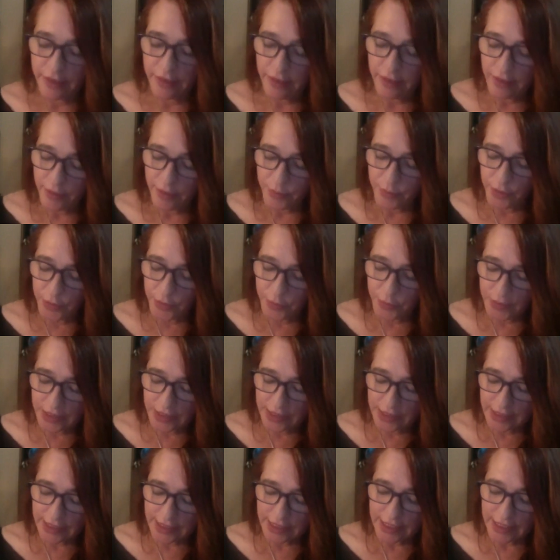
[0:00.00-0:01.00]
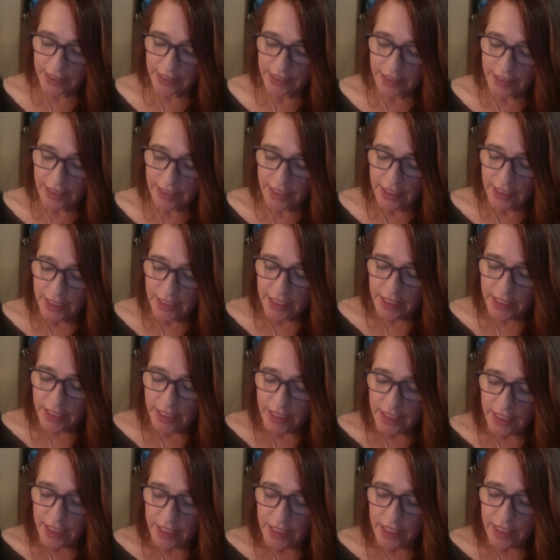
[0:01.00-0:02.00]
permanently.
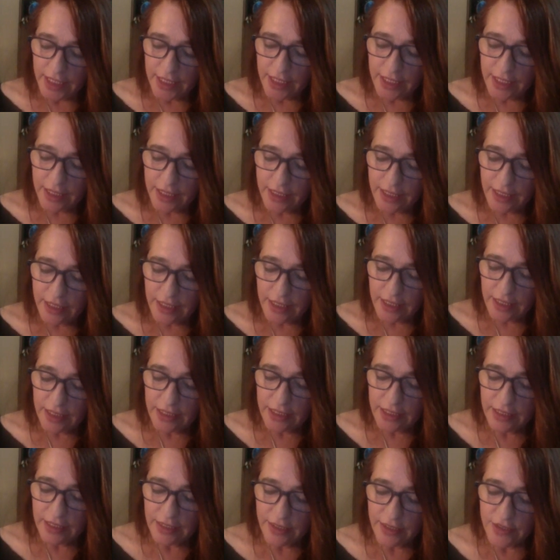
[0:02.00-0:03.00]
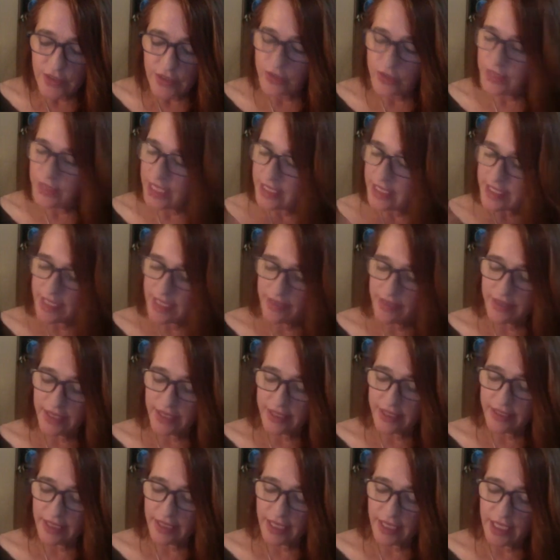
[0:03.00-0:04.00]
And so that's how
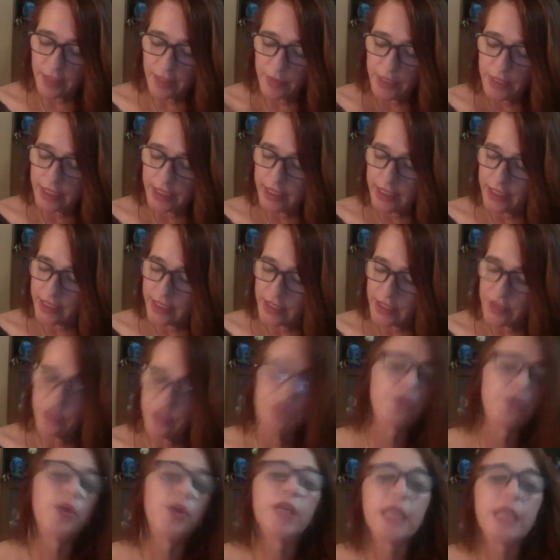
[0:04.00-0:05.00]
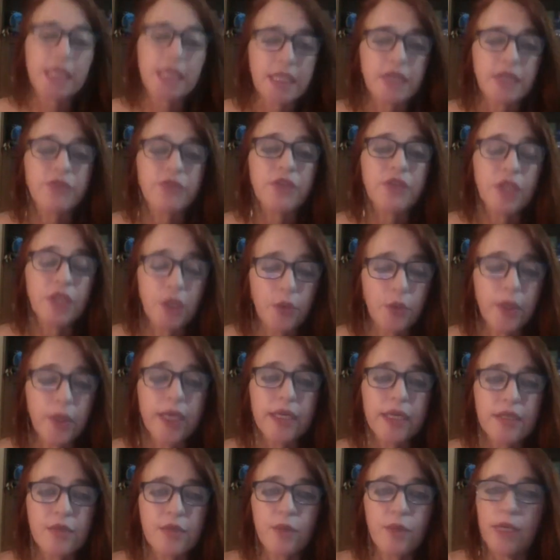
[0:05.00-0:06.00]
that came. And then I started working at the VOA
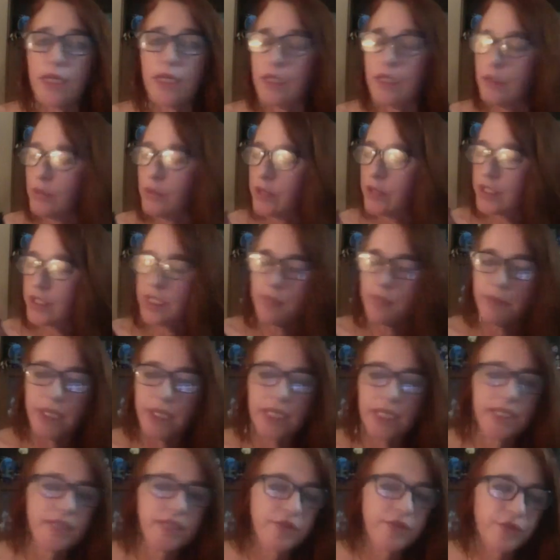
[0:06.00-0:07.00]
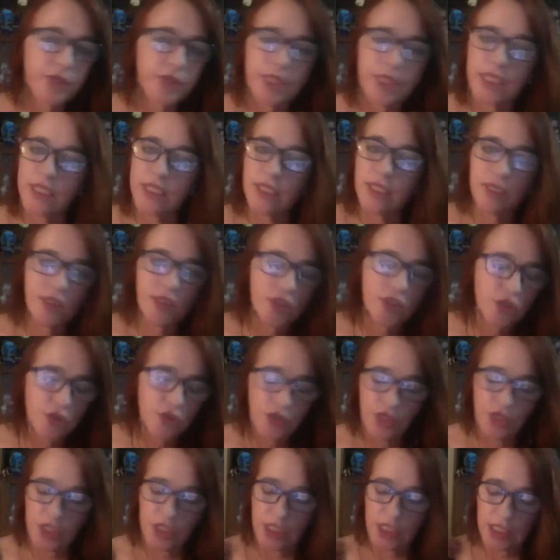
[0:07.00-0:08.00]
as well. I worked in many different
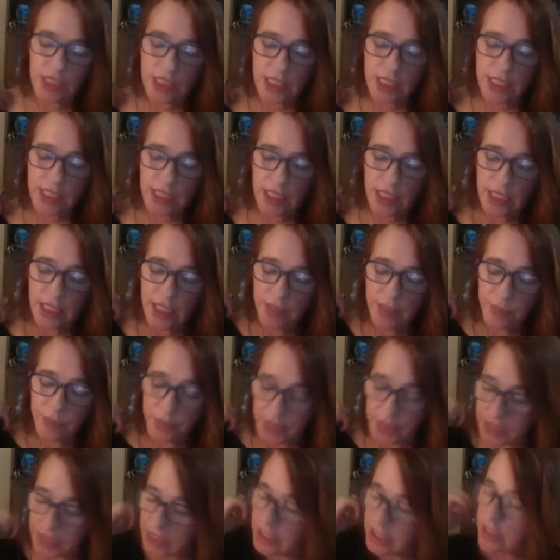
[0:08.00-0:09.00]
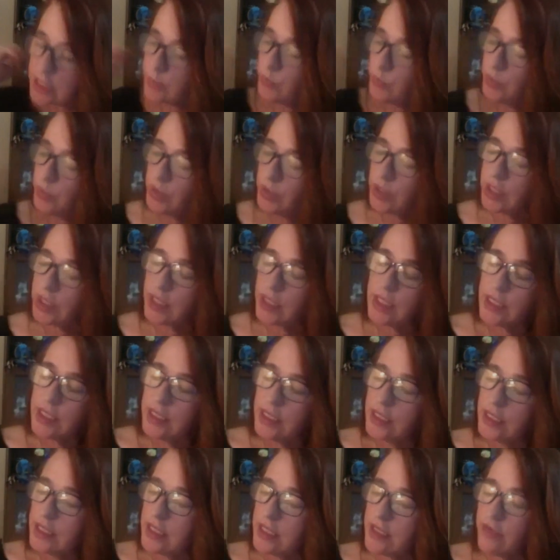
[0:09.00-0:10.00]
institutions, but this book
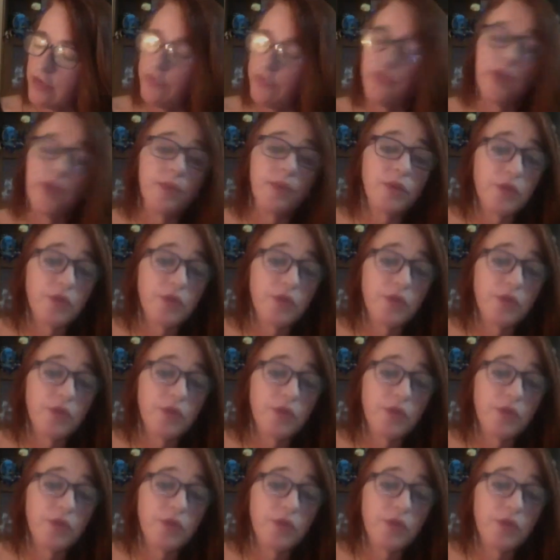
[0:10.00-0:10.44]
is from the